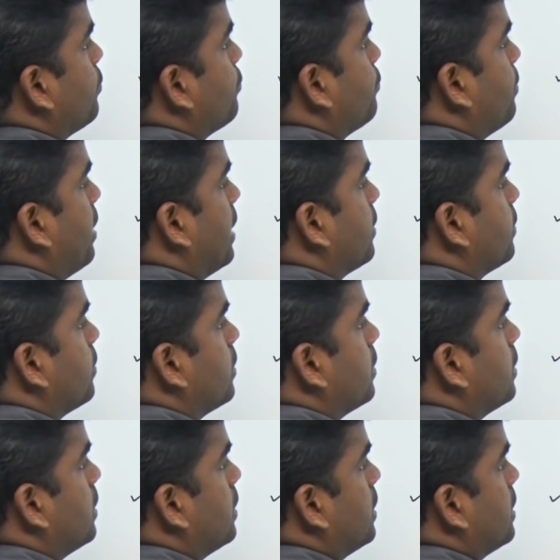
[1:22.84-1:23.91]
5
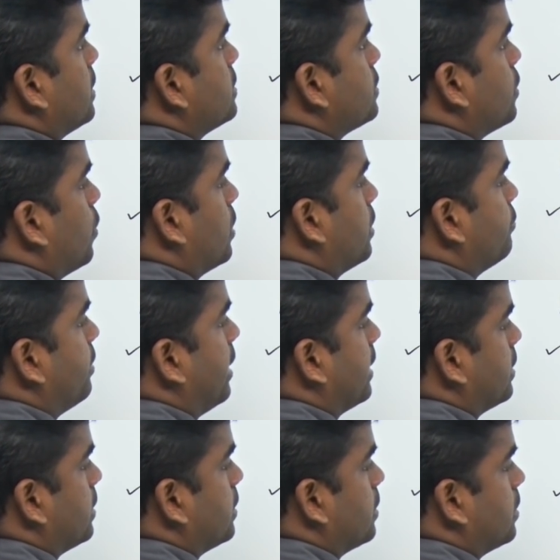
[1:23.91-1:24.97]
is not a
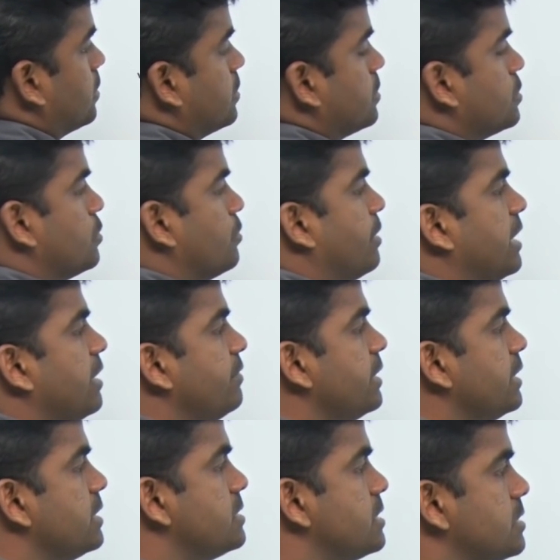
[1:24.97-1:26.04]
factor, so whenever
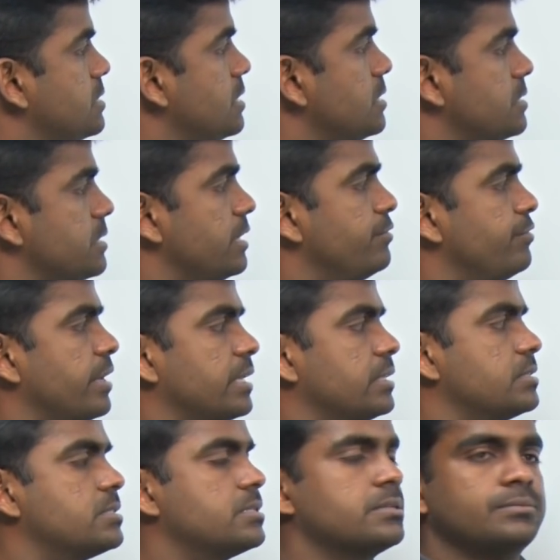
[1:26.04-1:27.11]
it is a 6, it
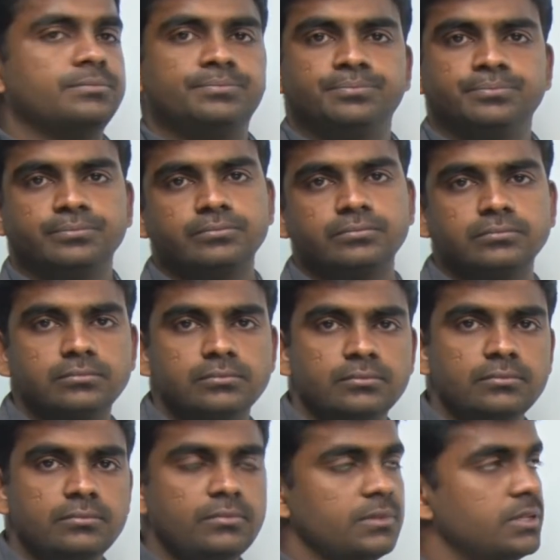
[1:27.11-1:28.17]
fails,
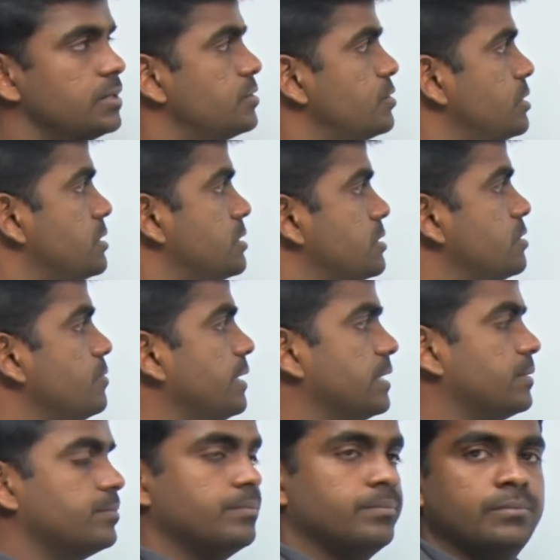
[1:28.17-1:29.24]
so this is a
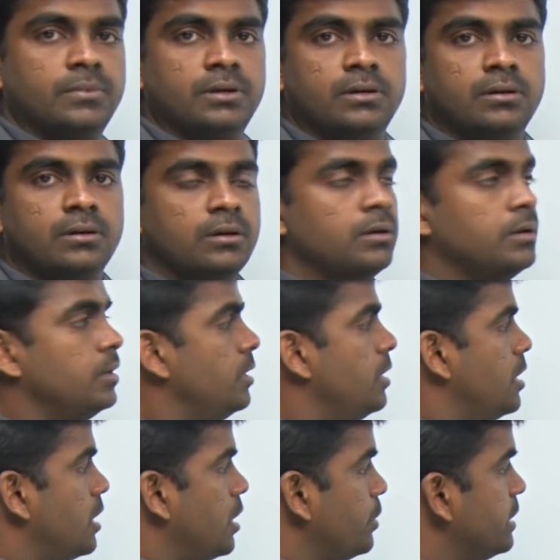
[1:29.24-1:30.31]
1.
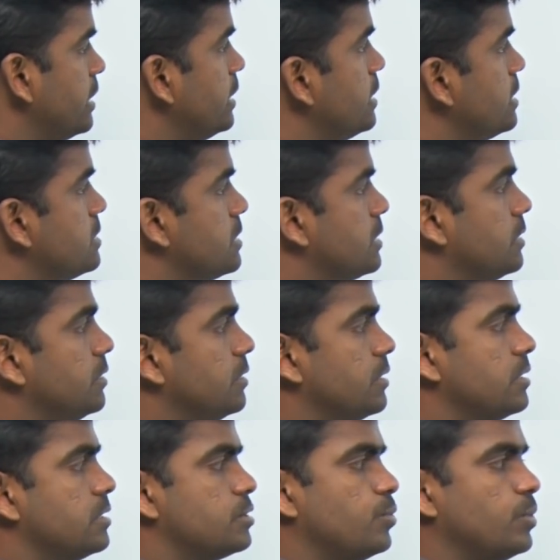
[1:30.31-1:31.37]
Now here it is a,
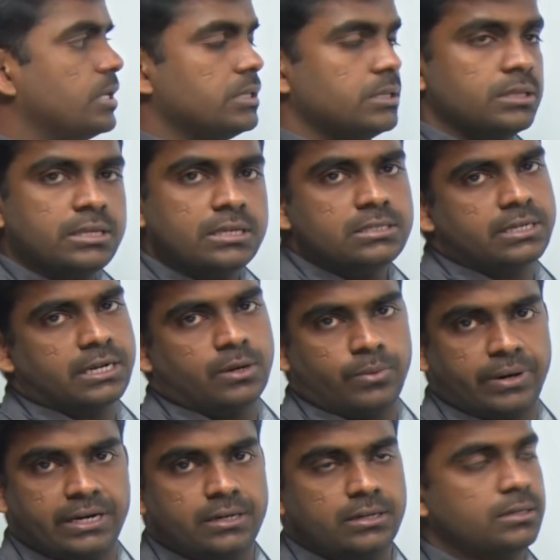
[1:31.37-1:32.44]
so what are the things
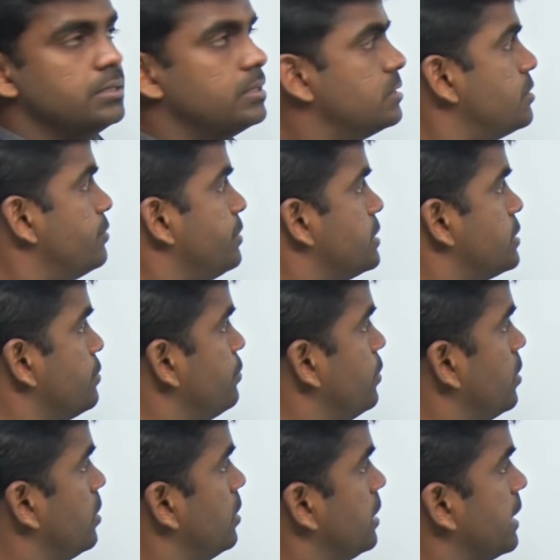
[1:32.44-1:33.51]
required? So first of
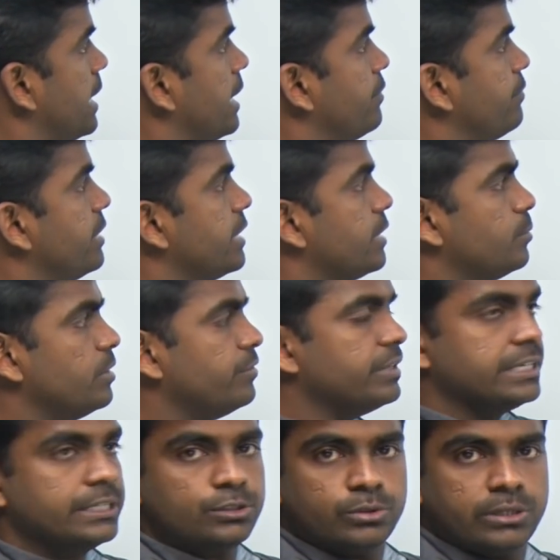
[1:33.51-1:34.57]
all, n variable
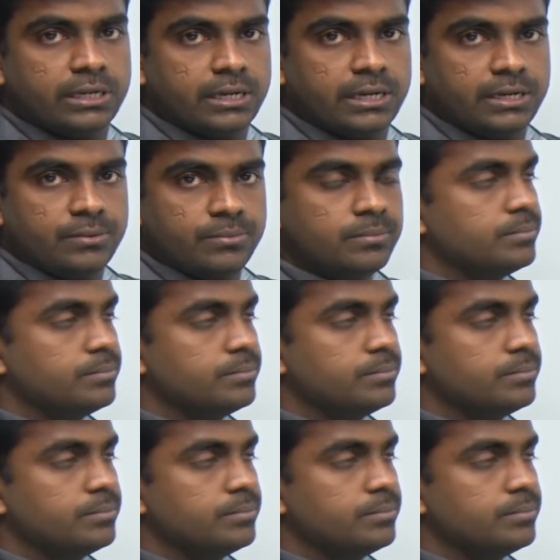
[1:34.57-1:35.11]
we need to declare,